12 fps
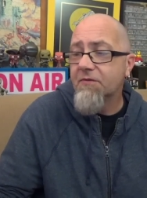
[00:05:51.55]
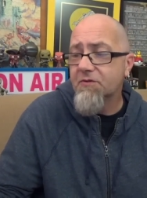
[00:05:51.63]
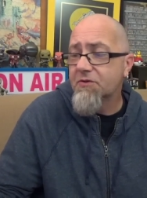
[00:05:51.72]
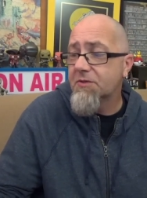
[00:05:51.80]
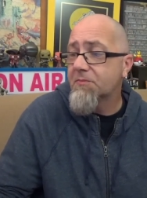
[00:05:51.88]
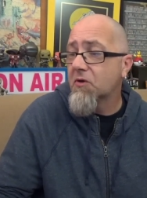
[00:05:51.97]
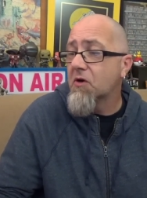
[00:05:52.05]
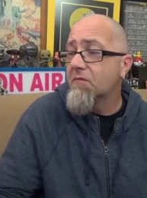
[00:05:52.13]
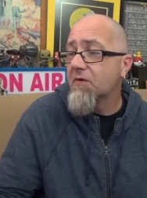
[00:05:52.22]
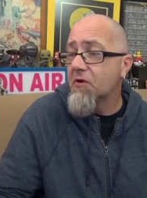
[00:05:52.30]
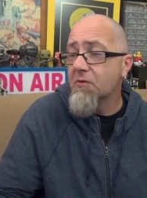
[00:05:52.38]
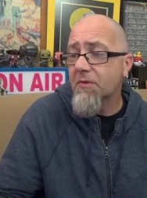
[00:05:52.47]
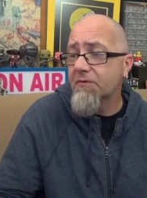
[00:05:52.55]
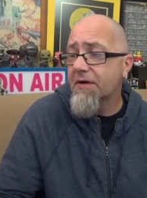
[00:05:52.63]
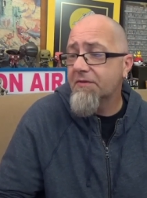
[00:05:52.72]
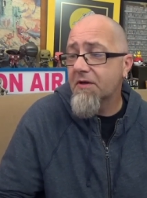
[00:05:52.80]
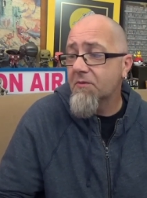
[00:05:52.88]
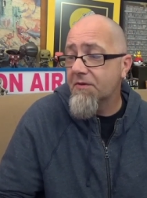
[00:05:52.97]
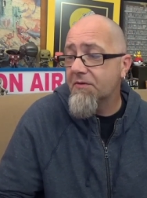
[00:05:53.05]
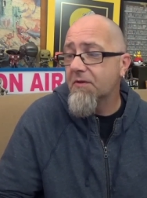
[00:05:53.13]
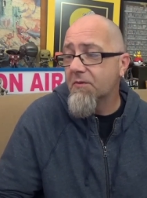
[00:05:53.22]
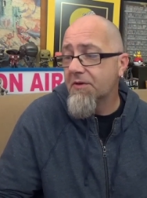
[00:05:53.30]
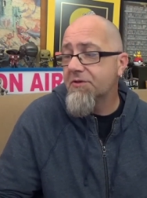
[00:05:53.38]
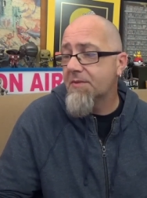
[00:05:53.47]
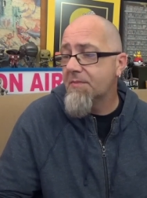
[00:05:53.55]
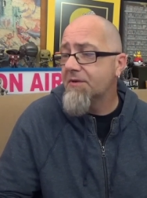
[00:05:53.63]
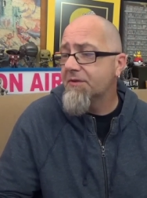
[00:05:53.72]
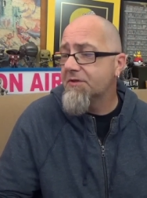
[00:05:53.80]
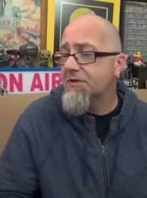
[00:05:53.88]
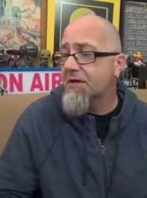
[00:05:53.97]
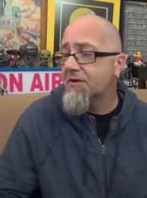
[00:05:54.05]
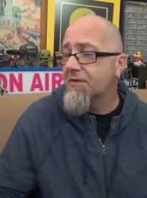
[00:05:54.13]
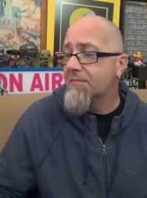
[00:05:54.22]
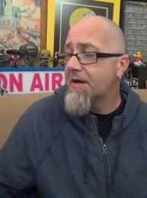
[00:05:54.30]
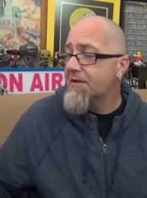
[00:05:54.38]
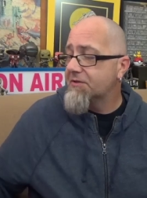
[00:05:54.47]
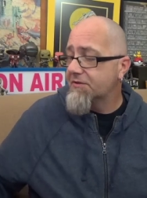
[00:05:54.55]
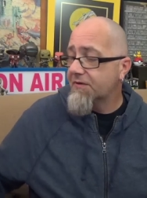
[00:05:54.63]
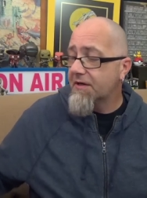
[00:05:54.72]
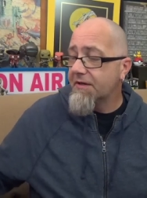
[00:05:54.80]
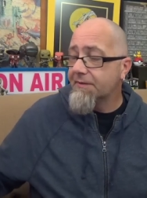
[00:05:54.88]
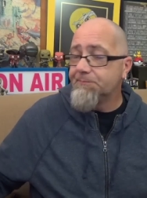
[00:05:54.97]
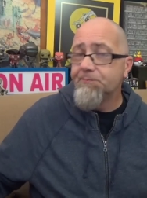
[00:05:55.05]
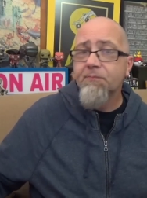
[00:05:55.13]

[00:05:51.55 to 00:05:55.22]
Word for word: which was just provolone, but right there with it was the melted cheddar and the mozzarella.